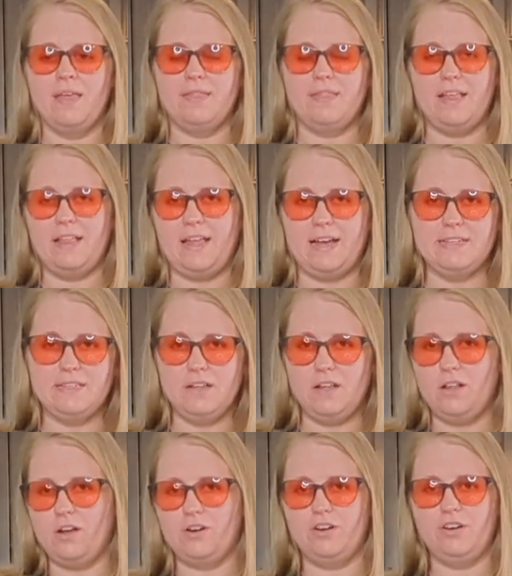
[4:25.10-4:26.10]
They last a
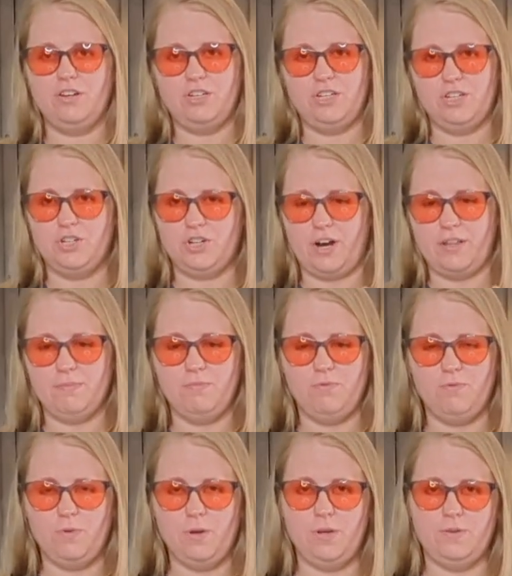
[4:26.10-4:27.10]
lot longer. You just try them
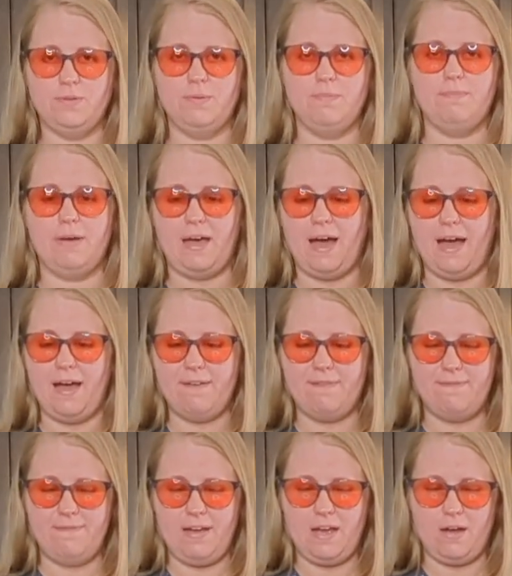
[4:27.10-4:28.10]
before you use them. But I have
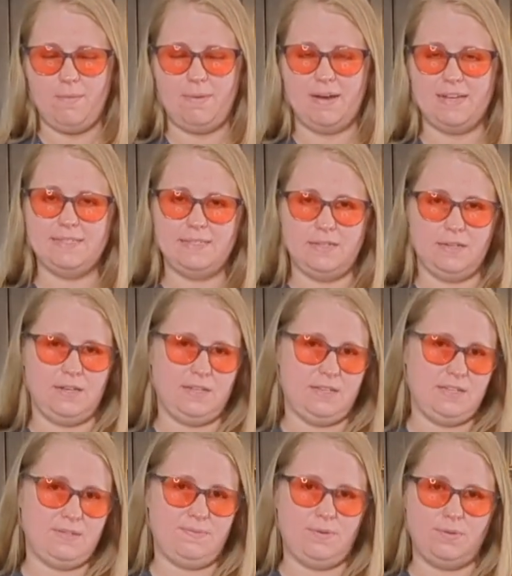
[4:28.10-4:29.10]
found by sealing
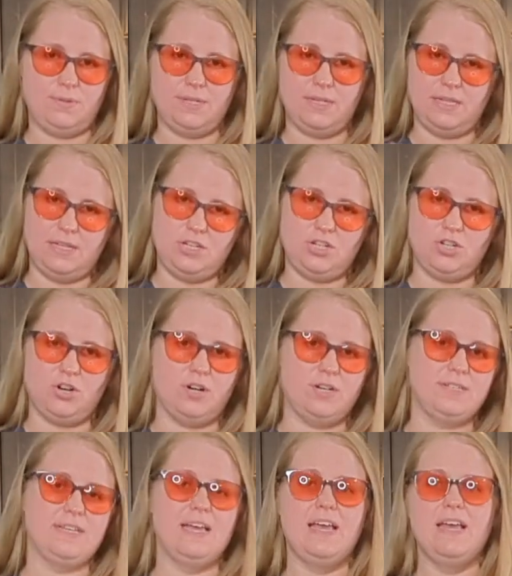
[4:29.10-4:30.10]
these foods in these
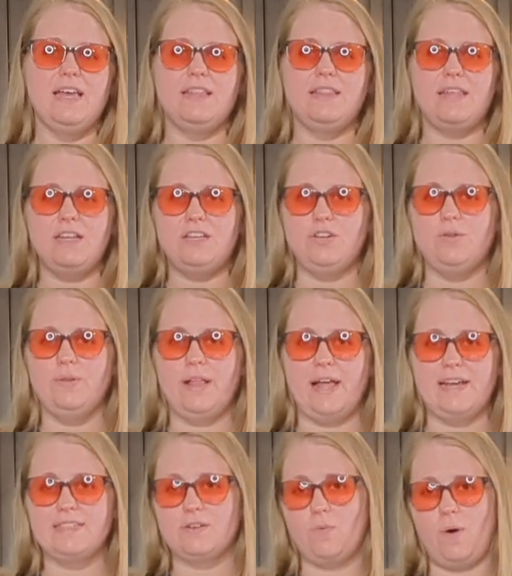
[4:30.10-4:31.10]
jars, they do
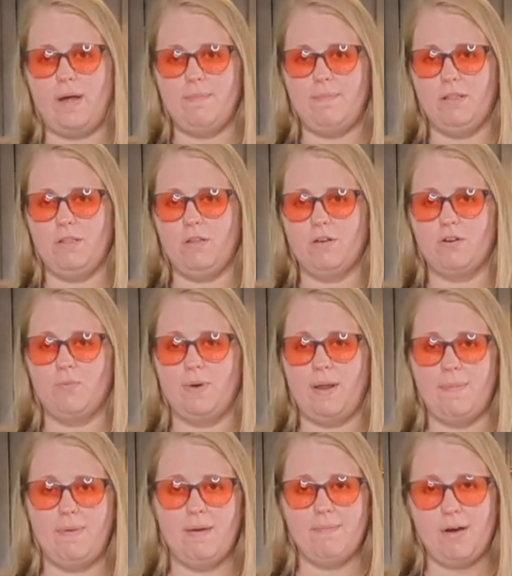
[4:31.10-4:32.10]
last quite a bit longer. When
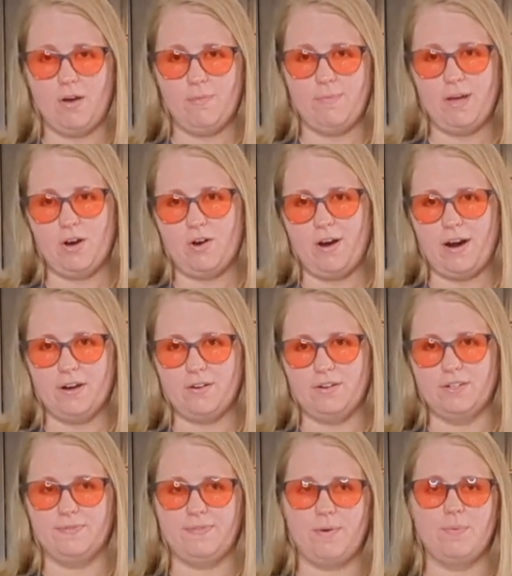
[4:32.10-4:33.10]
I make my homemade
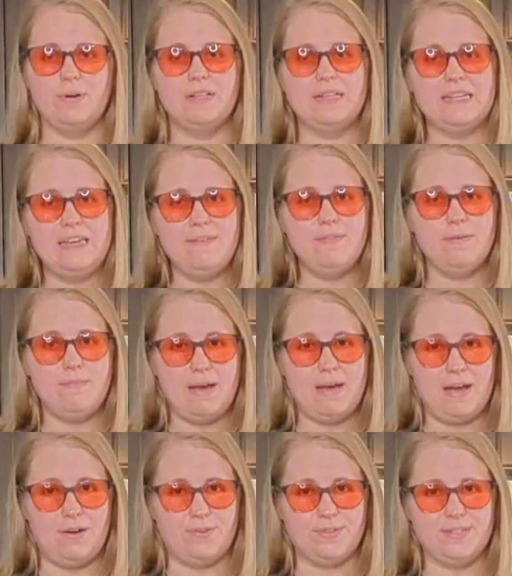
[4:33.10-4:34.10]
crackers, if I were to leave them
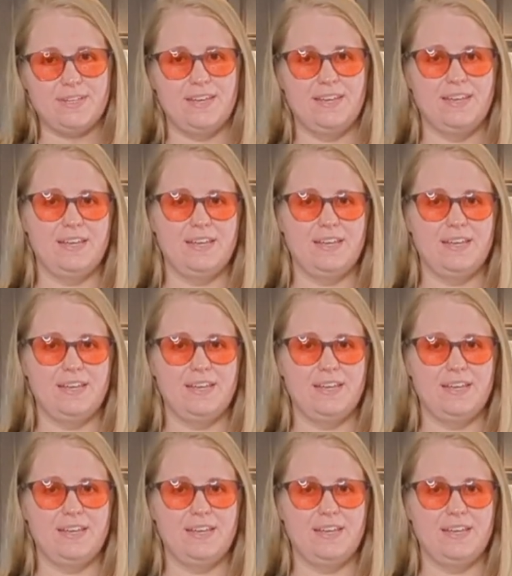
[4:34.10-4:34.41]
out,